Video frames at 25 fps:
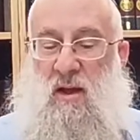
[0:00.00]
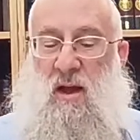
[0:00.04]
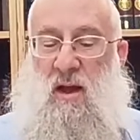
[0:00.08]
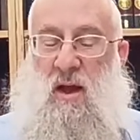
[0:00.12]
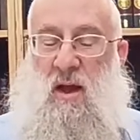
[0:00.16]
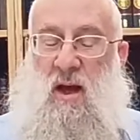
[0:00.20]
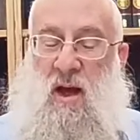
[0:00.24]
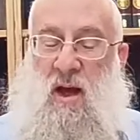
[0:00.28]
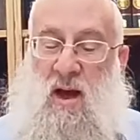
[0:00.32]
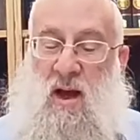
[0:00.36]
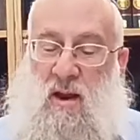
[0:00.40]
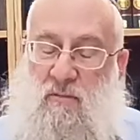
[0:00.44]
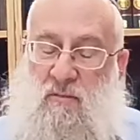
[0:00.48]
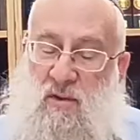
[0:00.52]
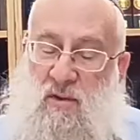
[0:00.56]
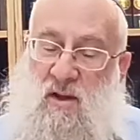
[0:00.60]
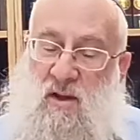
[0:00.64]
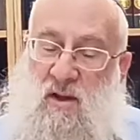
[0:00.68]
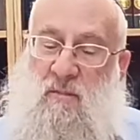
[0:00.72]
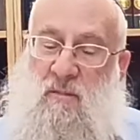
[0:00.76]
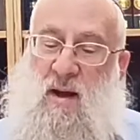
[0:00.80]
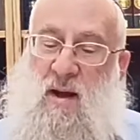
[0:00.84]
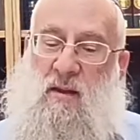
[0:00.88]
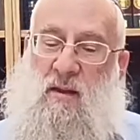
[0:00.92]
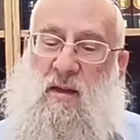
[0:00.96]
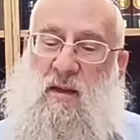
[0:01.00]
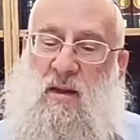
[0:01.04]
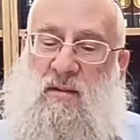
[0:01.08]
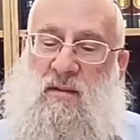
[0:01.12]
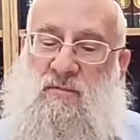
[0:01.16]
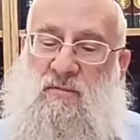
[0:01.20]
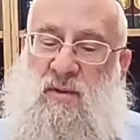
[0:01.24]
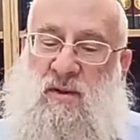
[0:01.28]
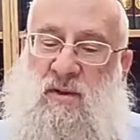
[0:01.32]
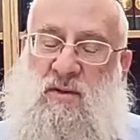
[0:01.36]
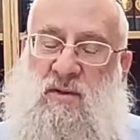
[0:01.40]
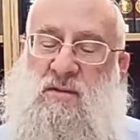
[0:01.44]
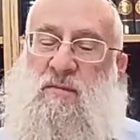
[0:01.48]
How do we come back to that? It's
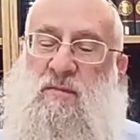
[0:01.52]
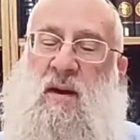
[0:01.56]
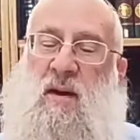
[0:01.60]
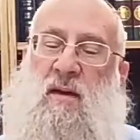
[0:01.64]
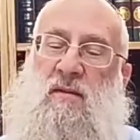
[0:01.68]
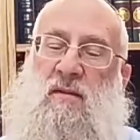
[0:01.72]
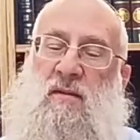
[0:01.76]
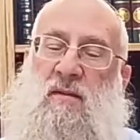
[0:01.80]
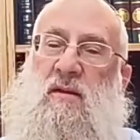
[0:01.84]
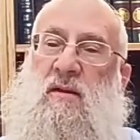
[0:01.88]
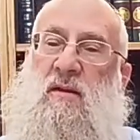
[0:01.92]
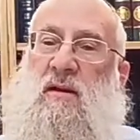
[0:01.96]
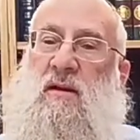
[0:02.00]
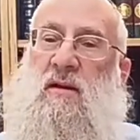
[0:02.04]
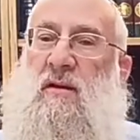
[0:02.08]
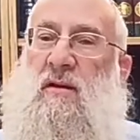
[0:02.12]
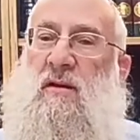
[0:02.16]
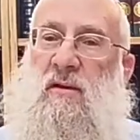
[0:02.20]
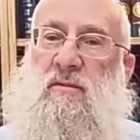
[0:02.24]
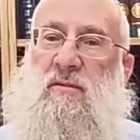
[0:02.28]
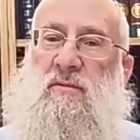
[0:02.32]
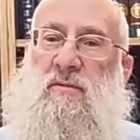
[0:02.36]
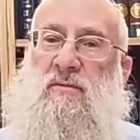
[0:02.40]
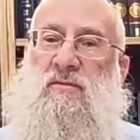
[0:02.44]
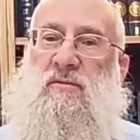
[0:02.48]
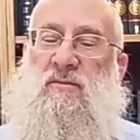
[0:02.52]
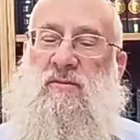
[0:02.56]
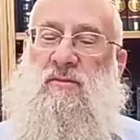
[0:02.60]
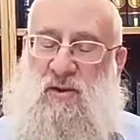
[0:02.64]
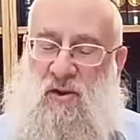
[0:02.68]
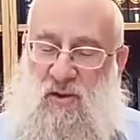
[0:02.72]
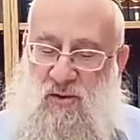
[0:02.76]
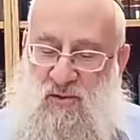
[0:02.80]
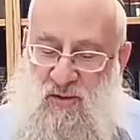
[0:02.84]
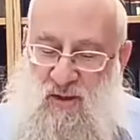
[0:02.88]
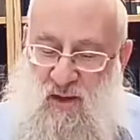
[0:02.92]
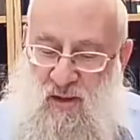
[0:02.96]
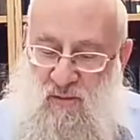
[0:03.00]
been disbanded a
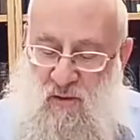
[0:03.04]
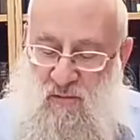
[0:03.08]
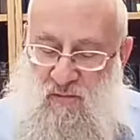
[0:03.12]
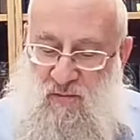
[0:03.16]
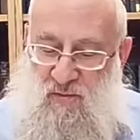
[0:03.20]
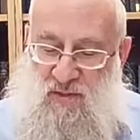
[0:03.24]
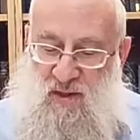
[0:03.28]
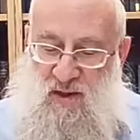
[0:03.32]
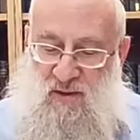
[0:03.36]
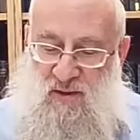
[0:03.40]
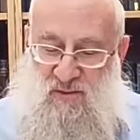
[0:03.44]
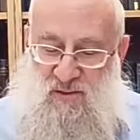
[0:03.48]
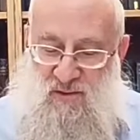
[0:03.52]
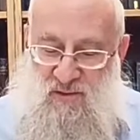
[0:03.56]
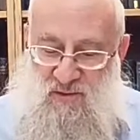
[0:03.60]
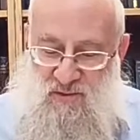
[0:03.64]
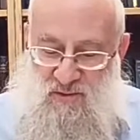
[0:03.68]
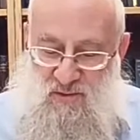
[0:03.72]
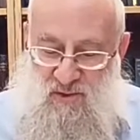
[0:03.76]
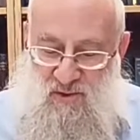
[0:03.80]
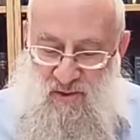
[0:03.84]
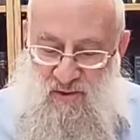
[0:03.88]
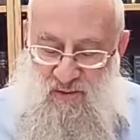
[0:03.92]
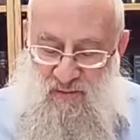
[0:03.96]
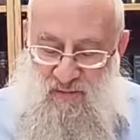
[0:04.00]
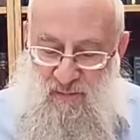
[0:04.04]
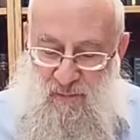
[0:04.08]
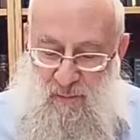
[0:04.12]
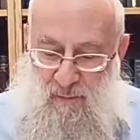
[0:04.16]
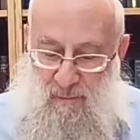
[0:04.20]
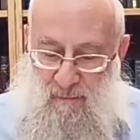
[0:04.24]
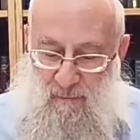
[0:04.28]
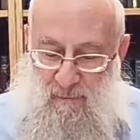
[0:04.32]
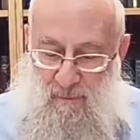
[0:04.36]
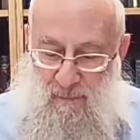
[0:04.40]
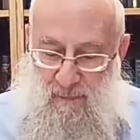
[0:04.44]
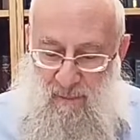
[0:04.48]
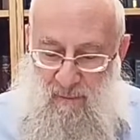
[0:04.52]
long time, over 1,000 years ago.
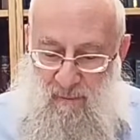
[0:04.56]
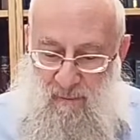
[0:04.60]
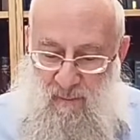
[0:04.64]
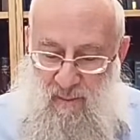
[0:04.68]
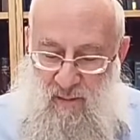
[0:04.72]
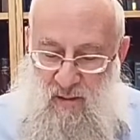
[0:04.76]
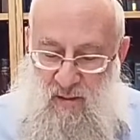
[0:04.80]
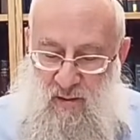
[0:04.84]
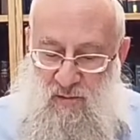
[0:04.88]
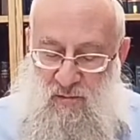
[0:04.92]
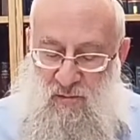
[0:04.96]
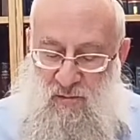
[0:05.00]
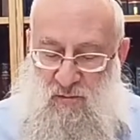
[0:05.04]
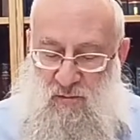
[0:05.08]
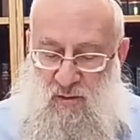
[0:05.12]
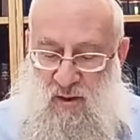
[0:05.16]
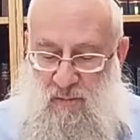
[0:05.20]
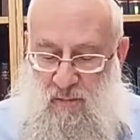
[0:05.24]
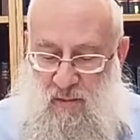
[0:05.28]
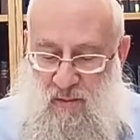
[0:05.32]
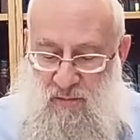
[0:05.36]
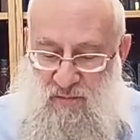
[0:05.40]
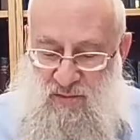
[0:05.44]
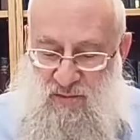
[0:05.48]
So the Rambam